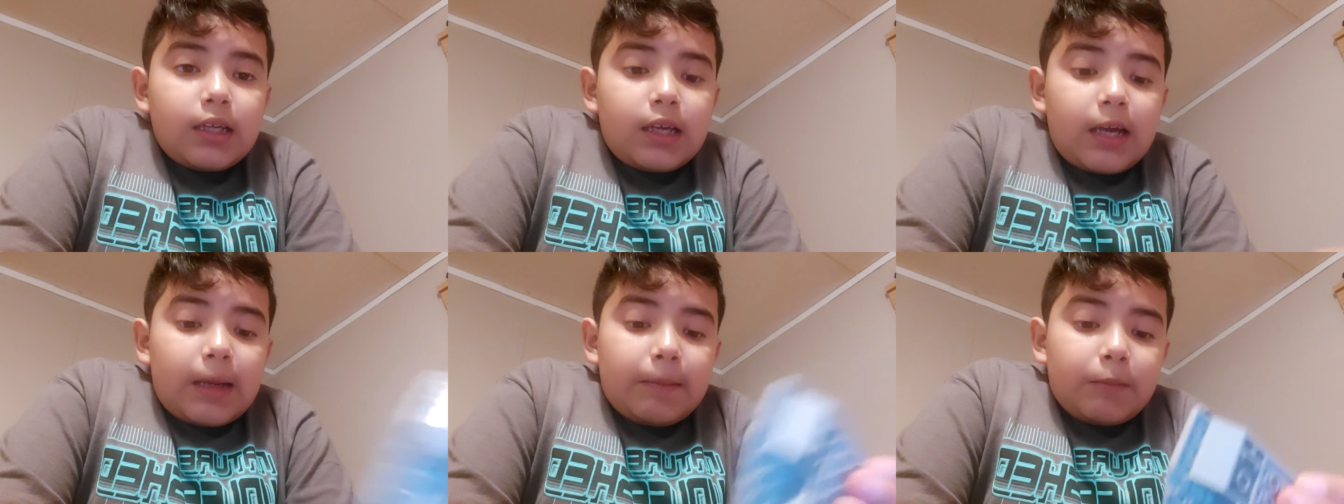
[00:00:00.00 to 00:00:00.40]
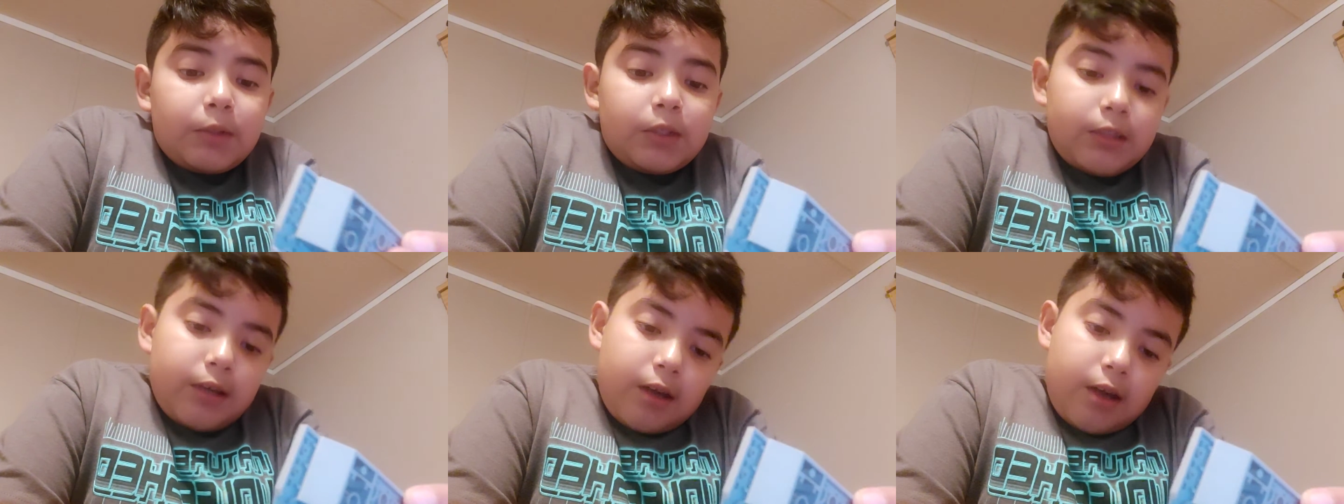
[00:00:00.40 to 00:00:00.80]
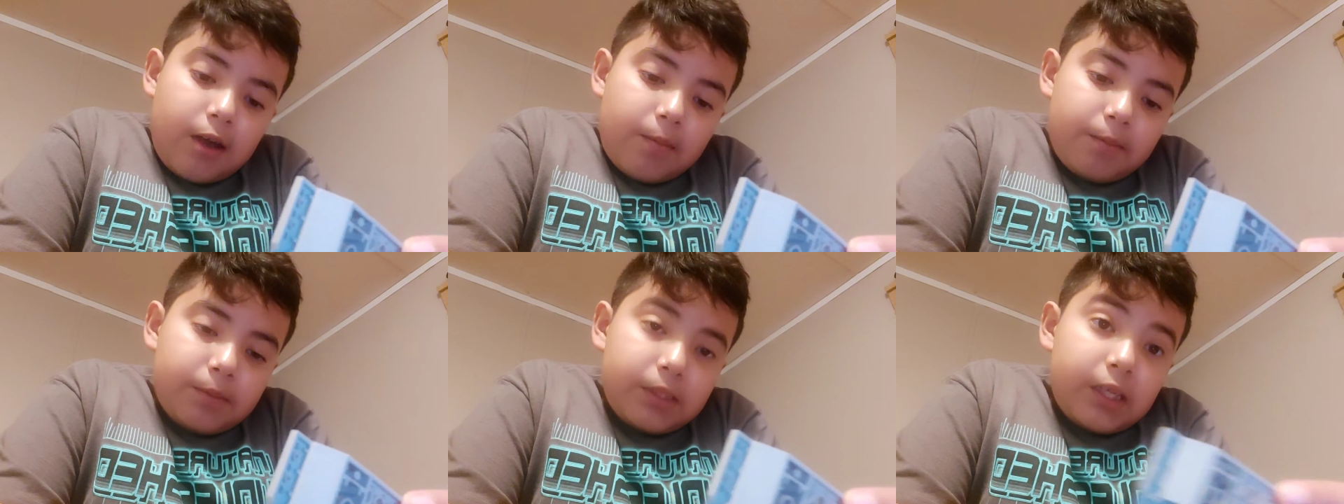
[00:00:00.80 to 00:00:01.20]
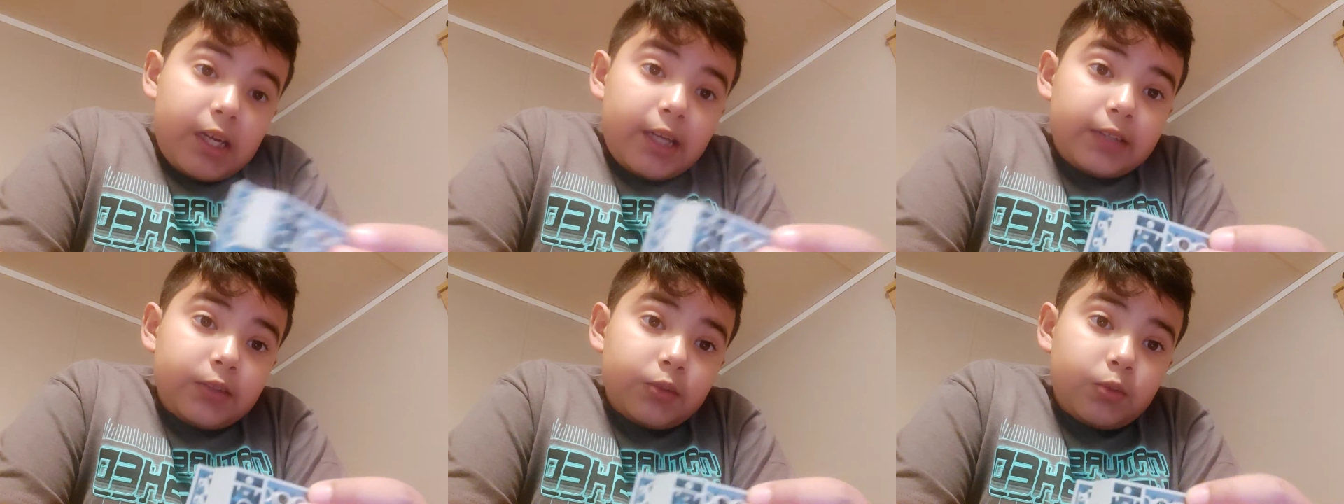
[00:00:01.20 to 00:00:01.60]
I'm gonna
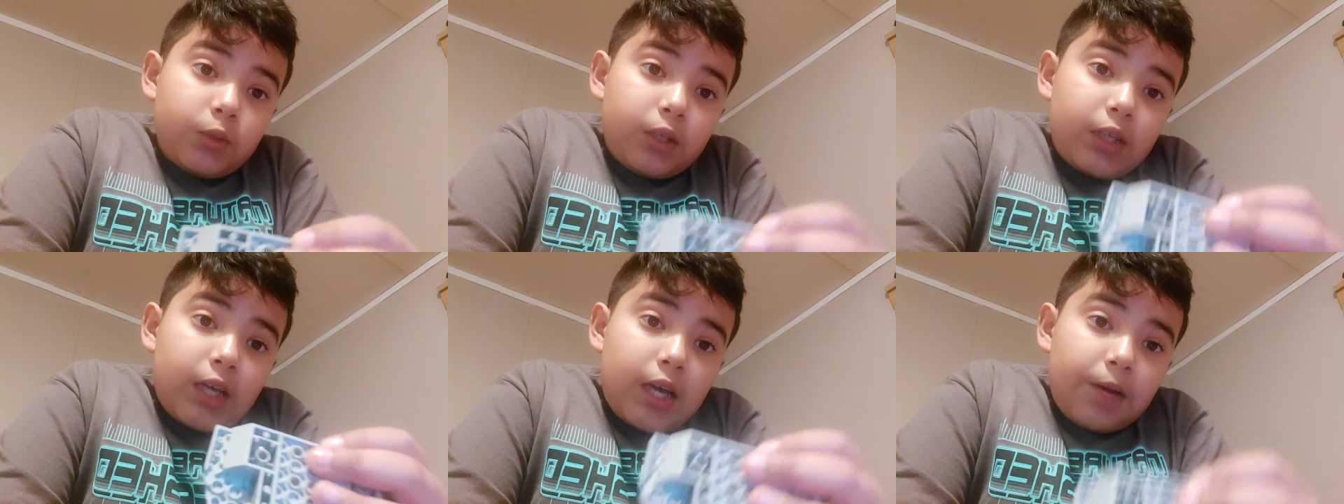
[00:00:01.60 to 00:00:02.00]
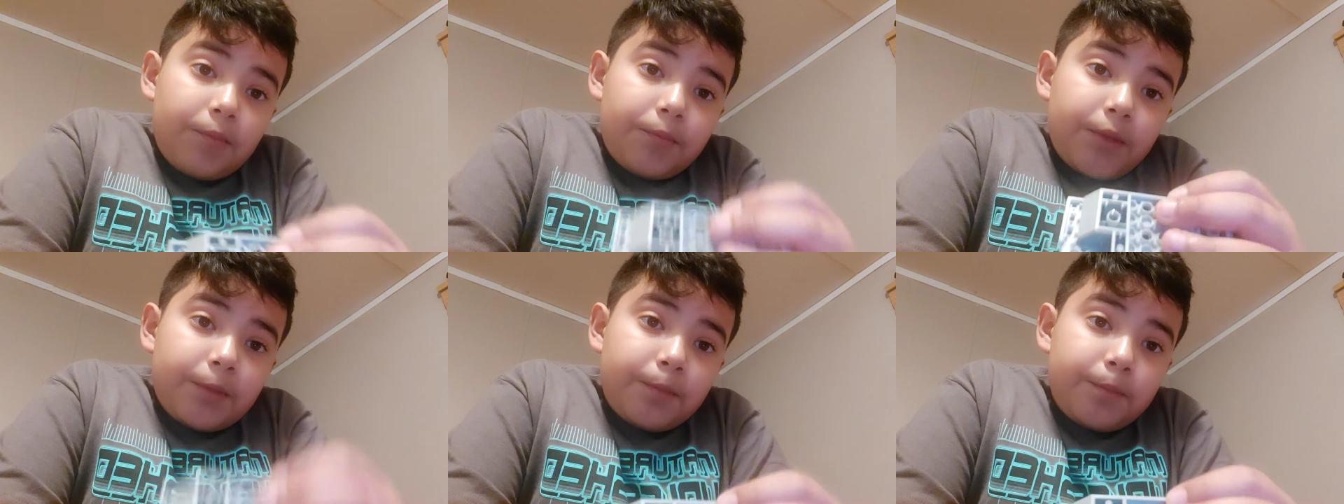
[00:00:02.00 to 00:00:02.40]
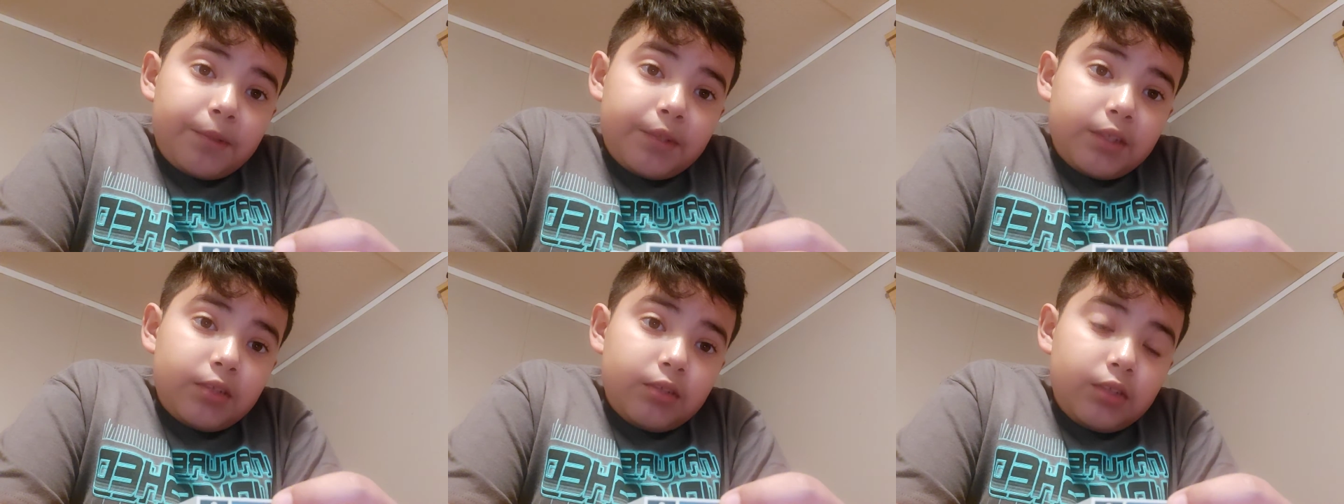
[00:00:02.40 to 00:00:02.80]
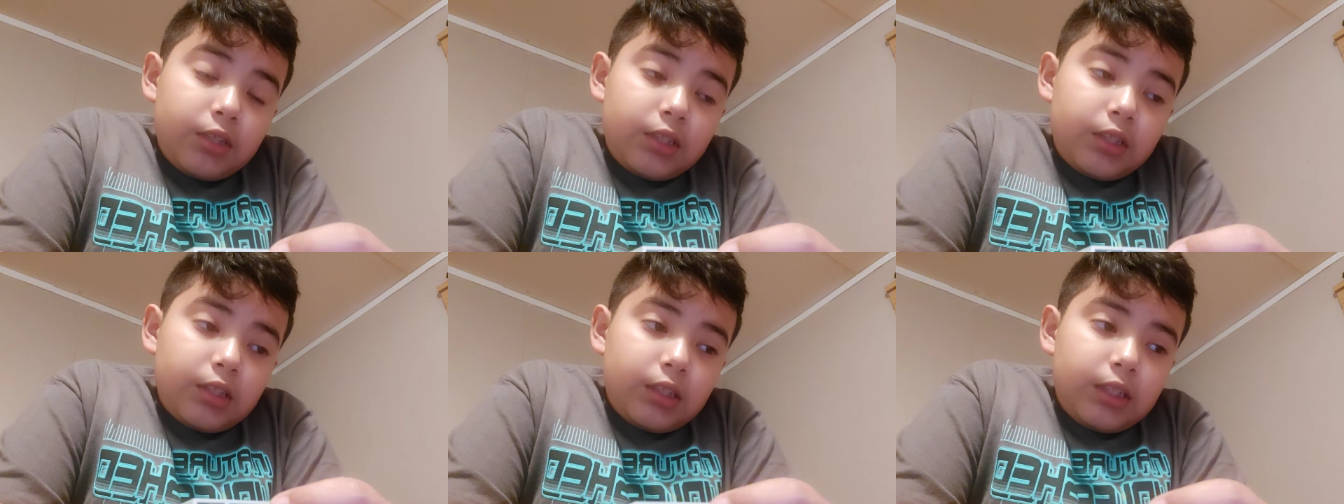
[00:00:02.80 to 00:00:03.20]
unpause when I'm done building.